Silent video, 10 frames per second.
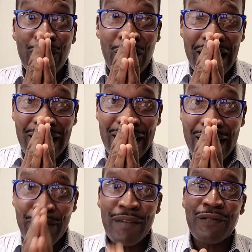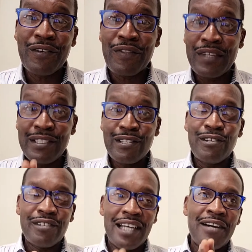quickly before things go
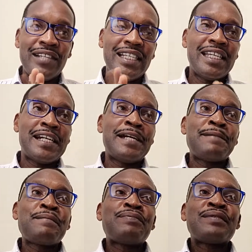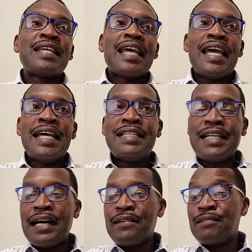down in here. And
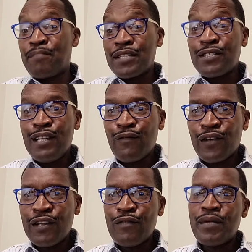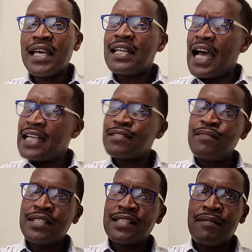the person in front of me had asked me
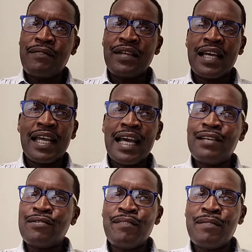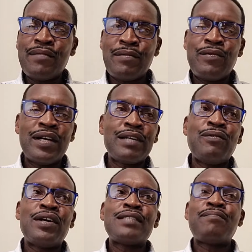something. I can't remember what it
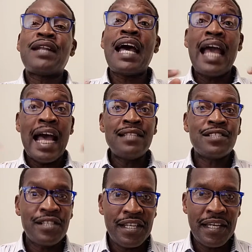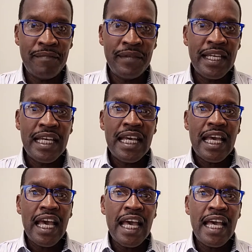was, but I answered him,
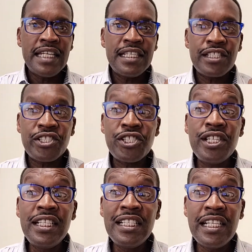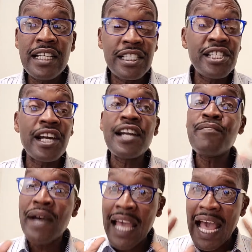and she heard
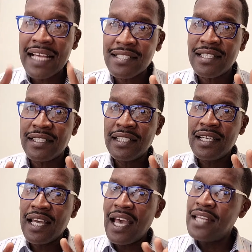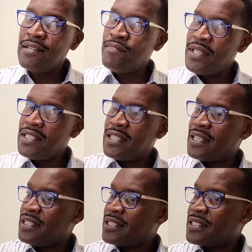my accent, and
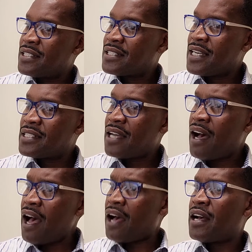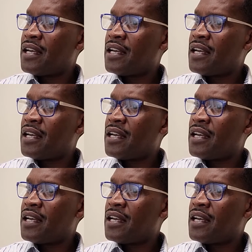immediately she says, "Ah,